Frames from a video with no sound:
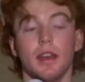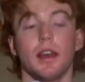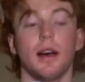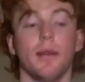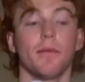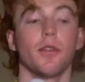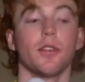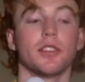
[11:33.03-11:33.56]
for
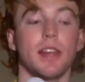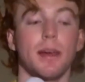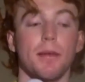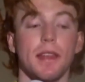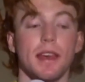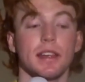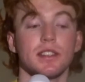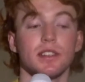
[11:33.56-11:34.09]
a team of their
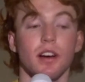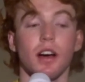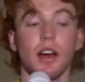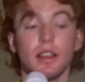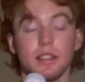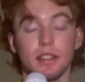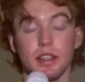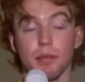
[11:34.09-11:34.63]
size in
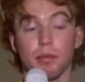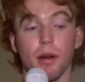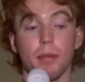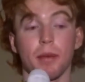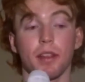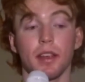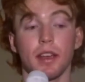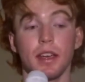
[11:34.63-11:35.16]
the Premier
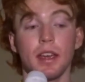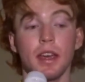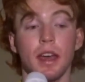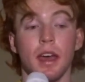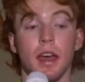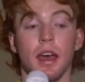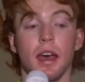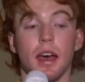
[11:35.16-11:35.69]
League.
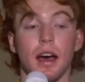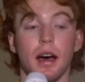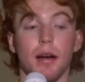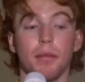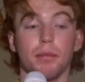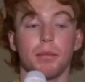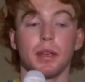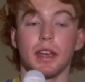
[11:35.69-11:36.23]
But
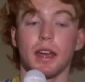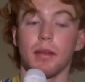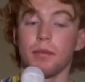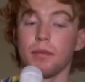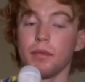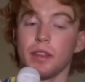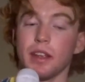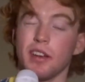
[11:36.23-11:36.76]
yeah, they
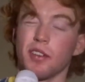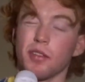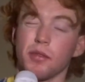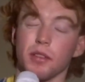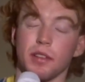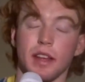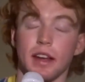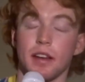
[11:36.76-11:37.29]

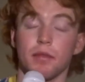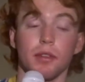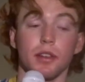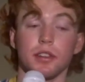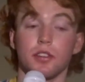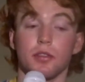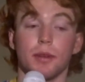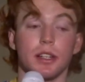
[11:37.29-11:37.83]
didn't really do
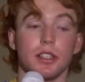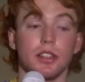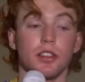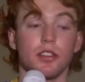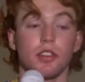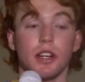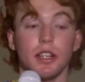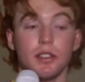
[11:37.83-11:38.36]
much in the
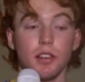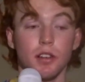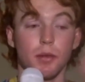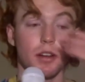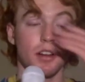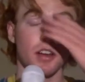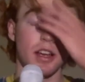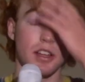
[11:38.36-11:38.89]
transfer window
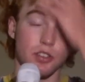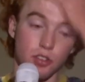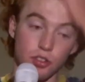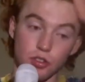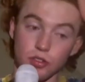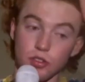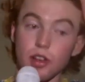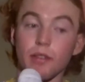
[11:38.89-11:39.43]
as usual, so
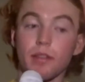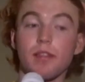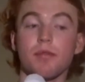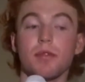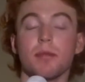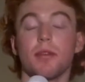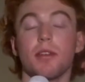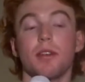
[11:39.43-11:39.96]
I've given them
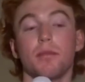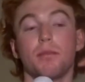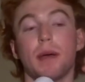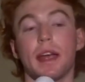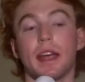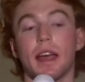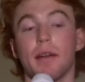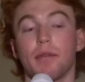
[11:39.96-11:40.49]
a bang
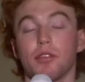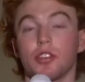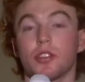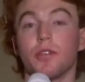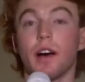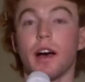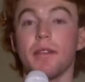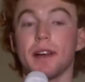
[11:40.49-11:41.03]
average 5
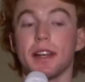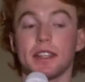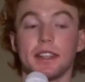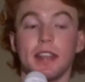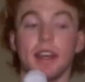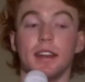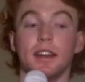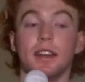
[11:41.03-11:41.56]
out of 10.
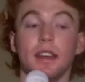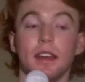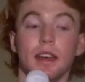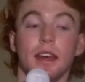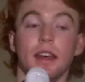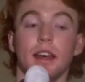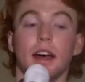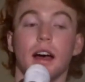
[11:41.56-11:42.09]

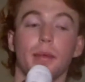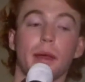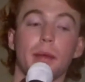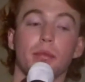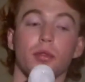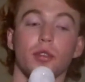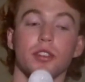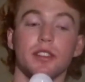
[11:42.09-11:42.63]
They brought
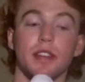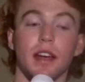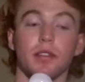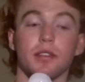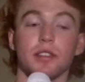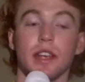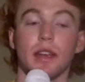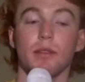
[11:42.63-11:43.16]
in Dale
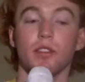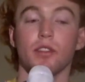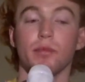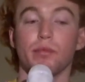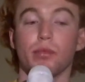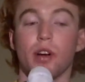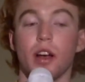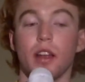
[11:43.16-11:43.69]
Stephens from
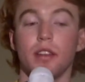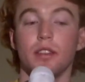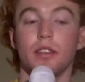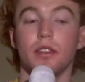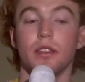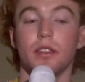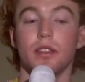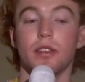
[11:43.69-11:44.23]
Brighton,
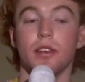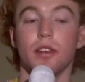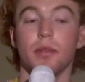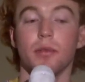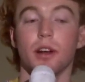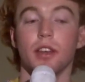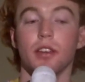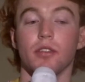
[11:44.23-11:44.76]

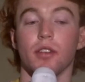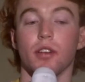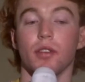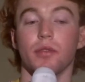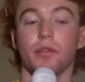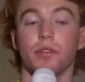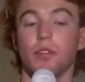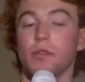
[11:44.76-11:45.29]
31-year-old
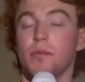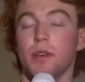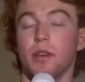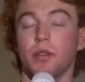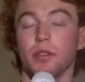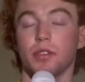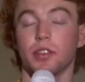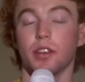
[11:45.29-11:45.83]
for a mil,
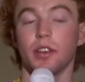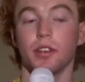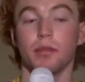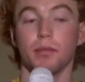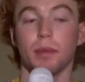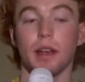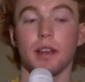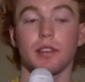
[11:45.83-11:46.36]
so
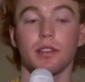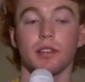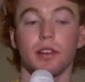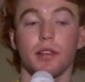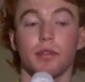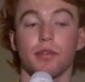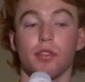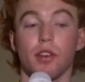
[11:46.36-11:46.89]
basically on a
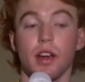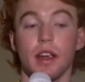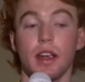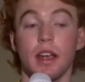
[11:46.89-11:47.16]
free.